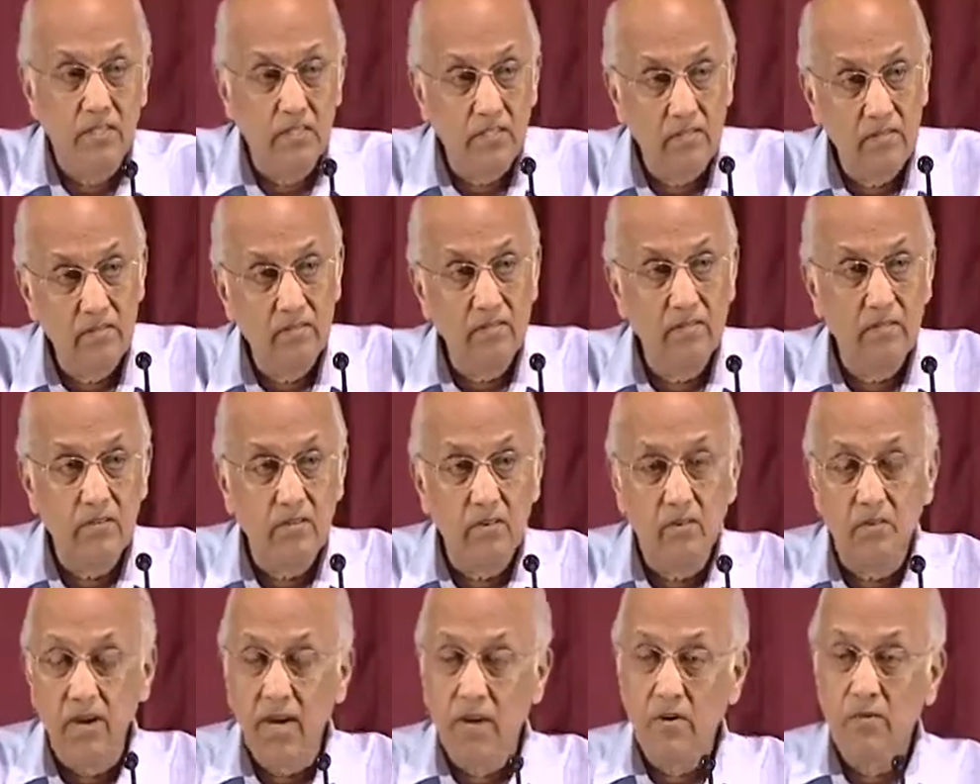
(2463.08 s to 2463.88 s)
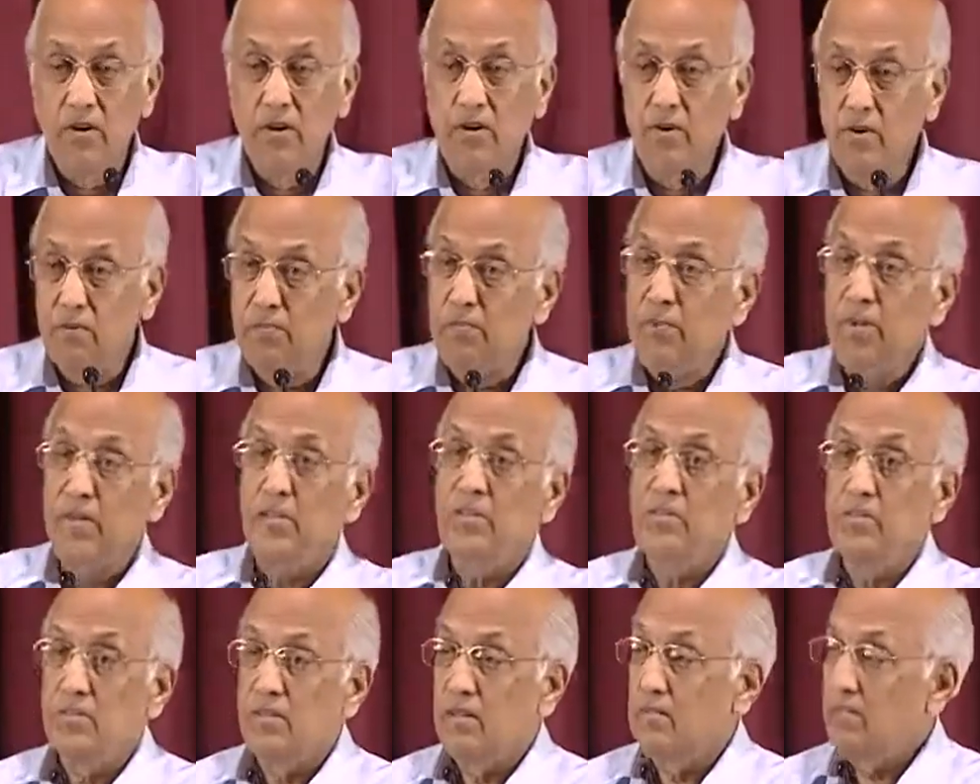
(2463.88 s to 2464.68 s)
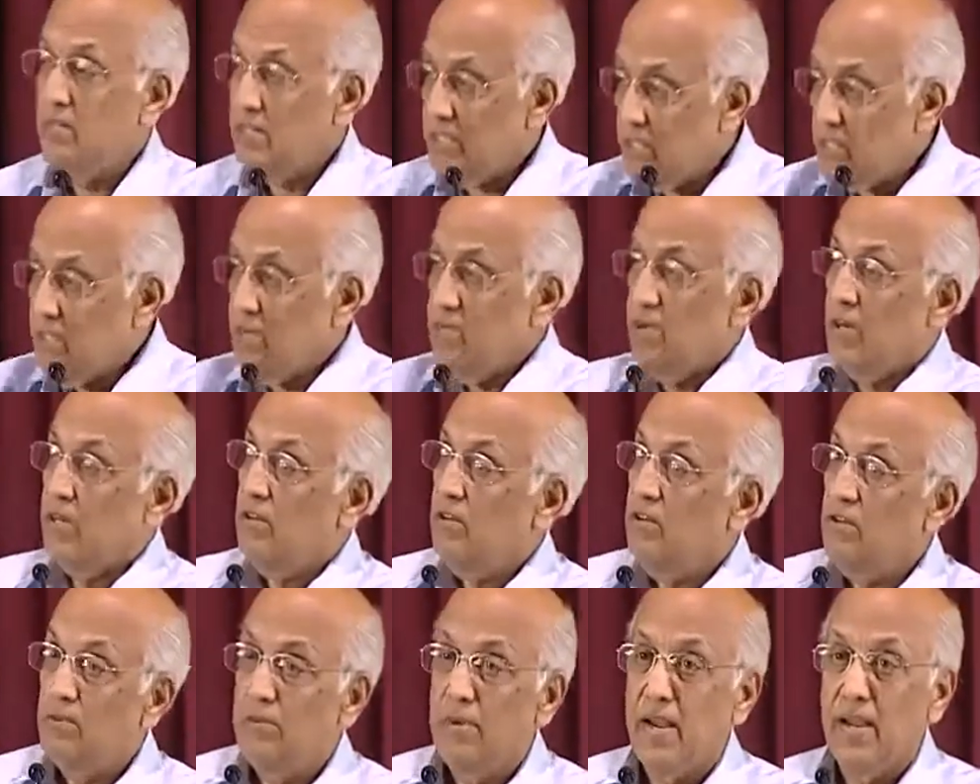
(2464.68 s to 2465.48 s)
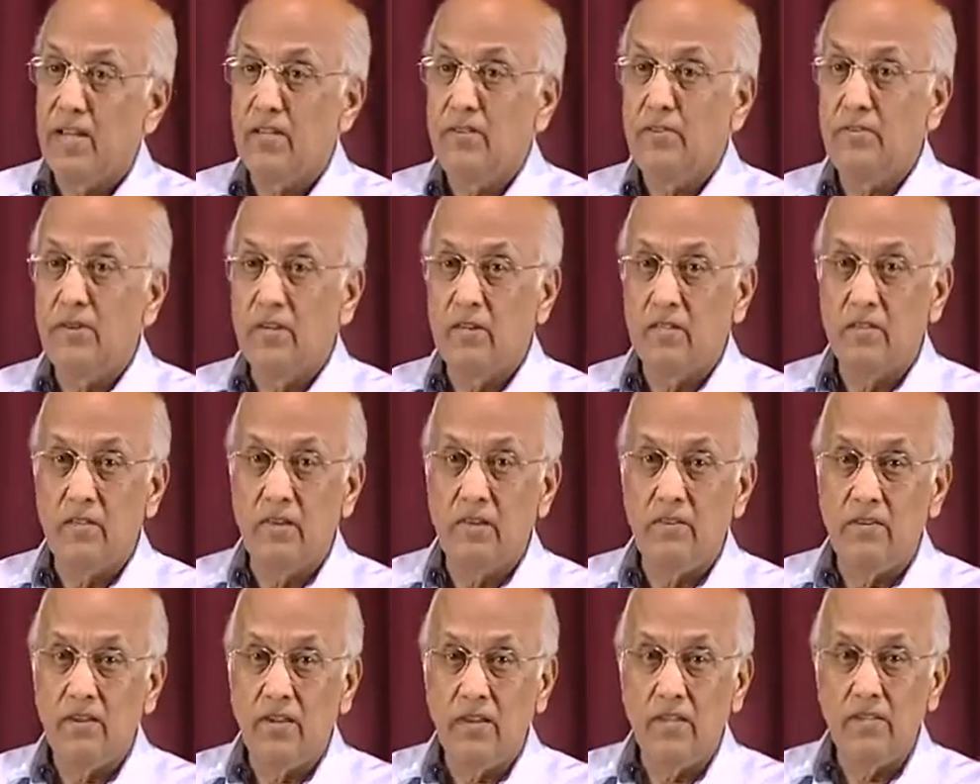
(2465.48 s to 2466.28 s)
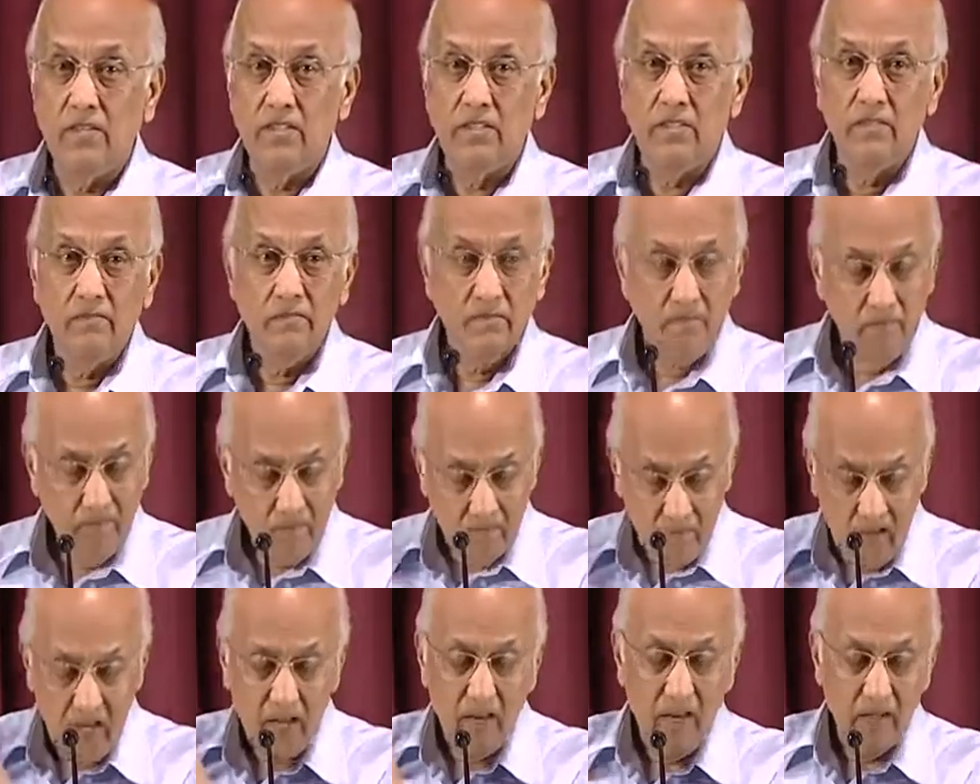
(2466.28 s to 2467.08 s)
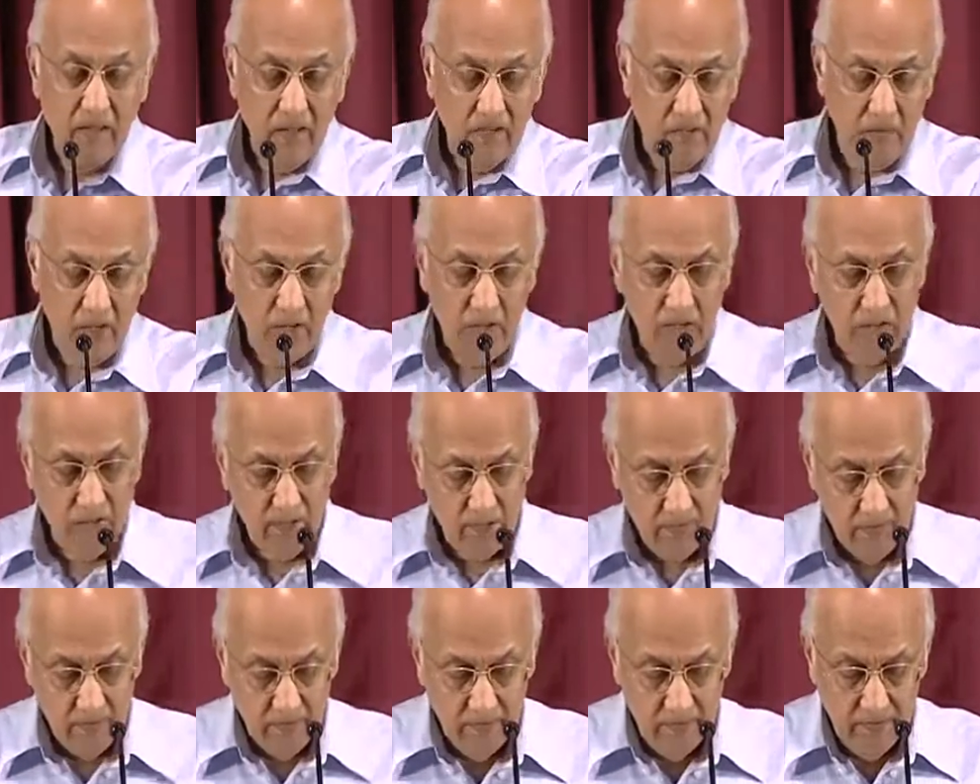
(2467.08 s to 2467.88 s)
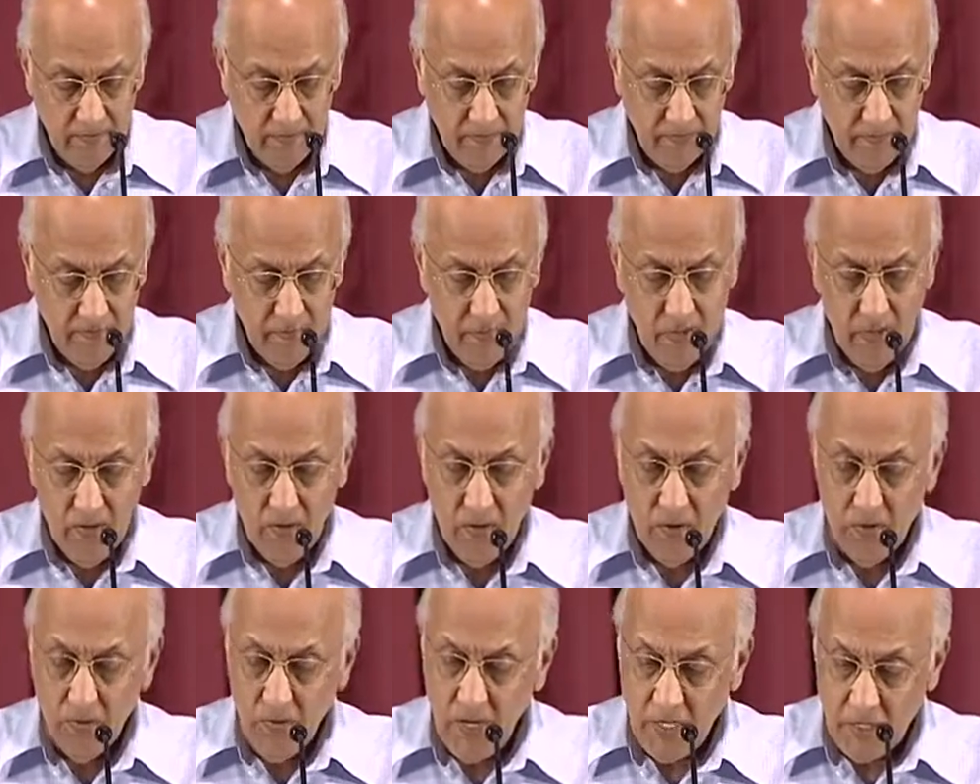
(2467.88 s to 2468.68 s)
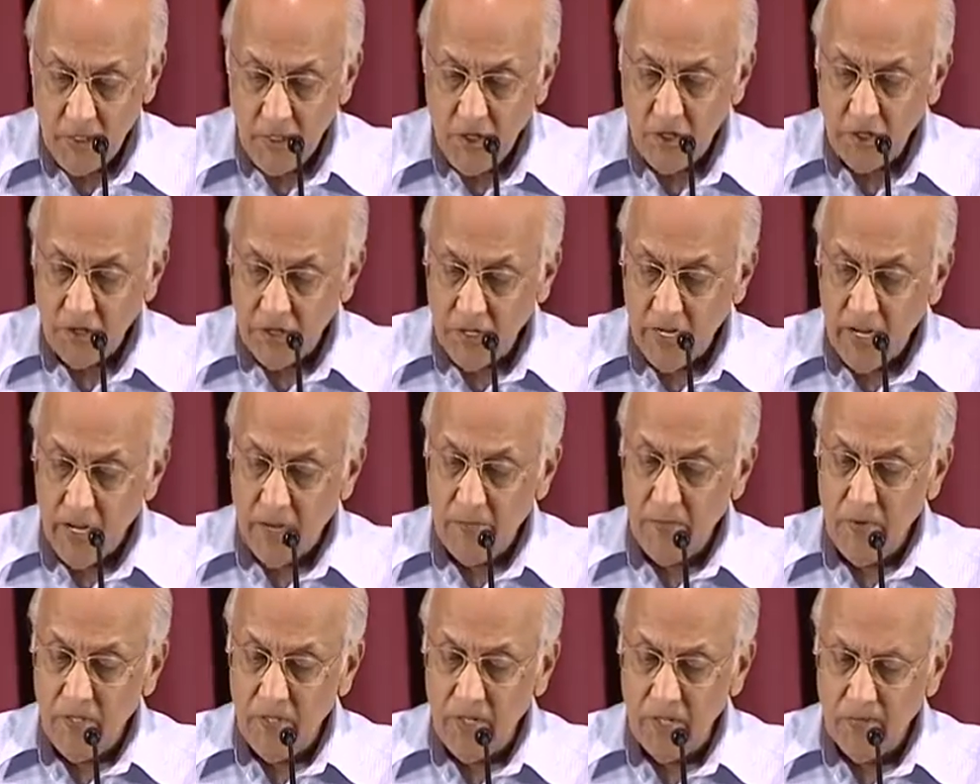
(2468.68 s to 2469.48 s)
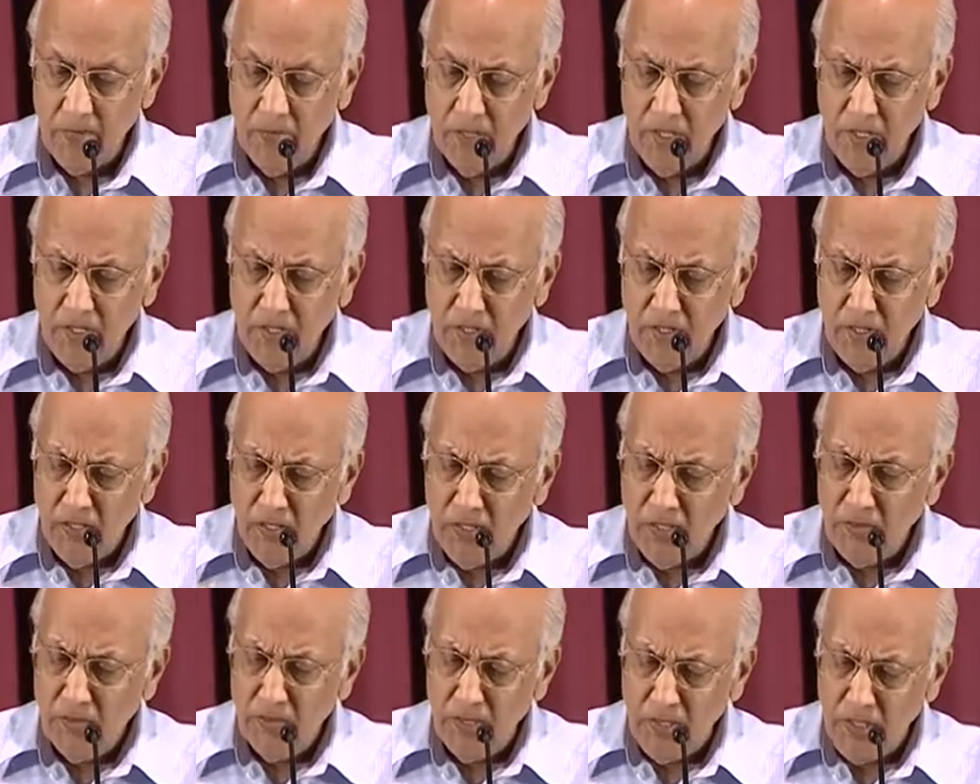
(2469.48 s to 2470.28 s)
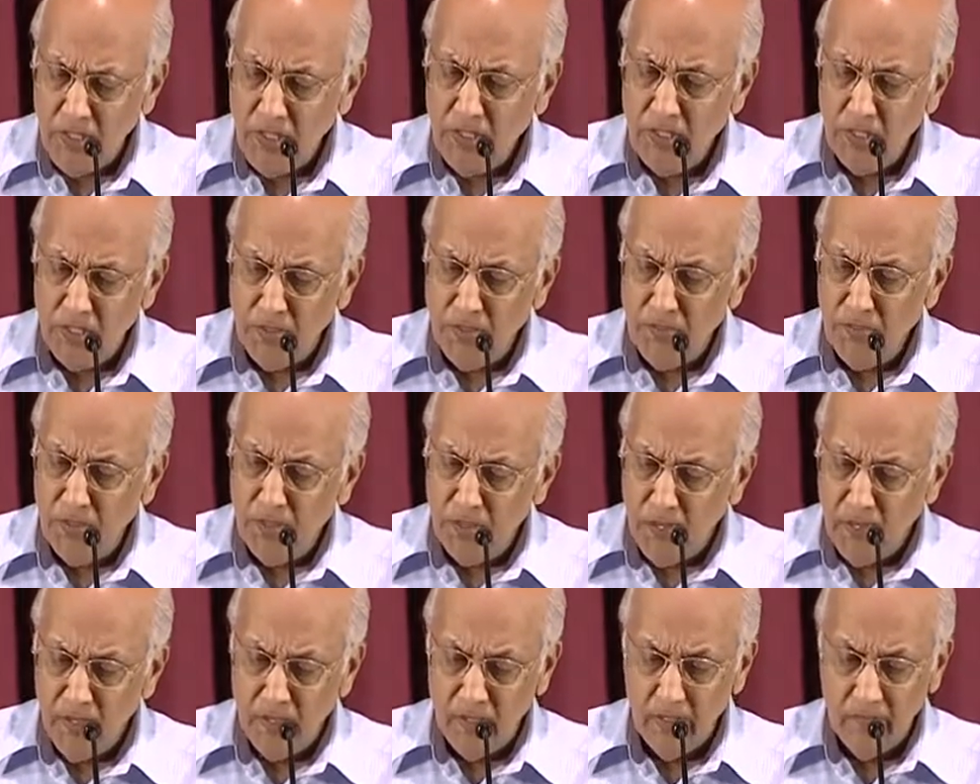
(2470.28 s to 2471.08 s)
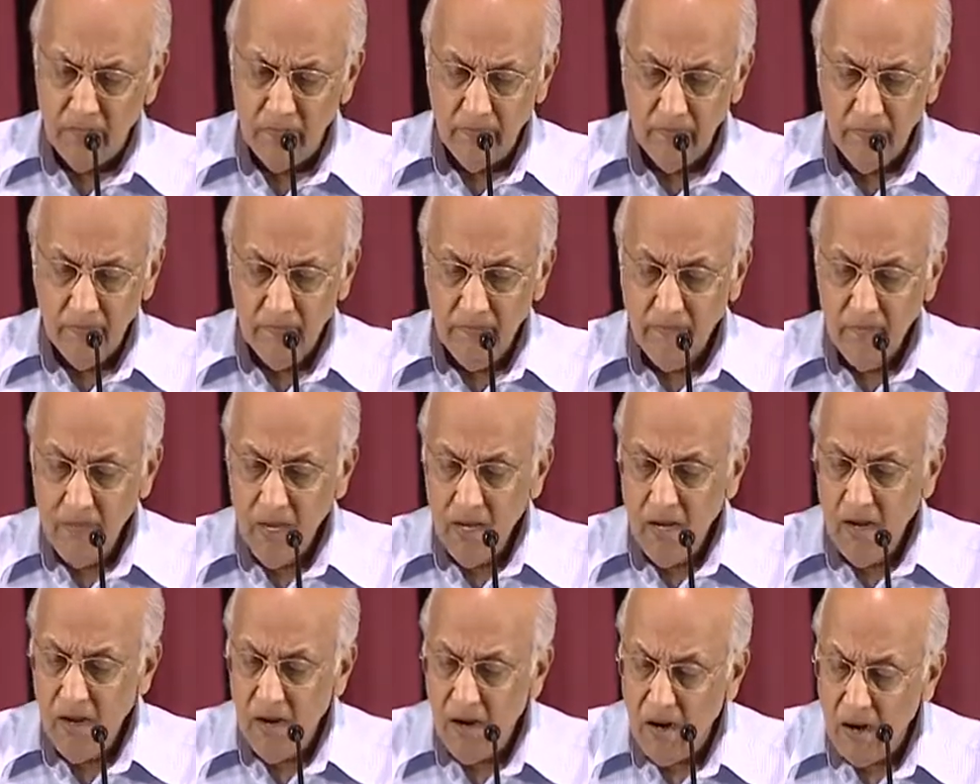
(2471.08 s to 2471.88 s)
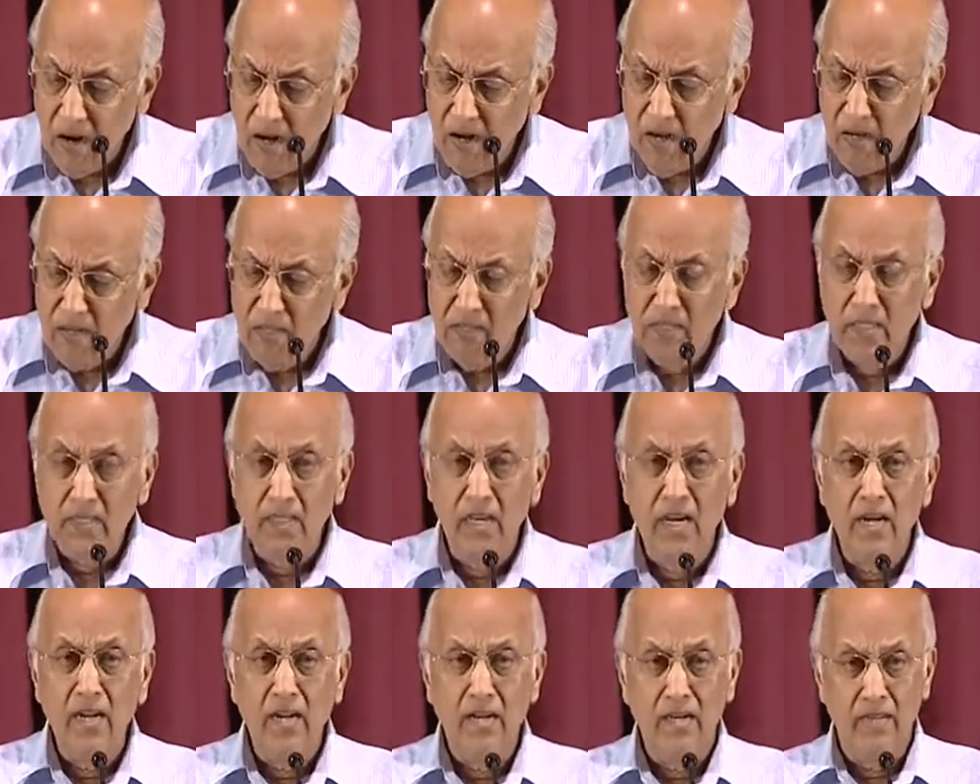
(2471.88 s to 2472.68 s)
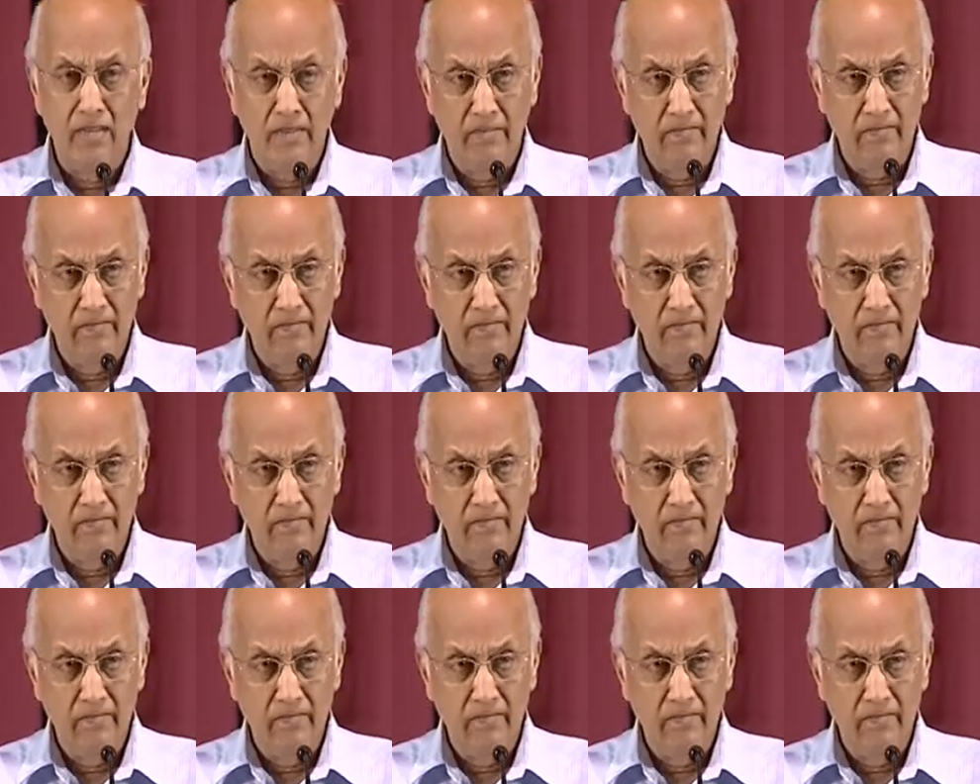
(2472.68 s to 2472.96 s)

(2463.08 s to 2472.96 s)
in, no matter what you preach to them, they still want to go back to earthly things. Let them go. Don't waste your time with them. This was Jesus' burden all the time.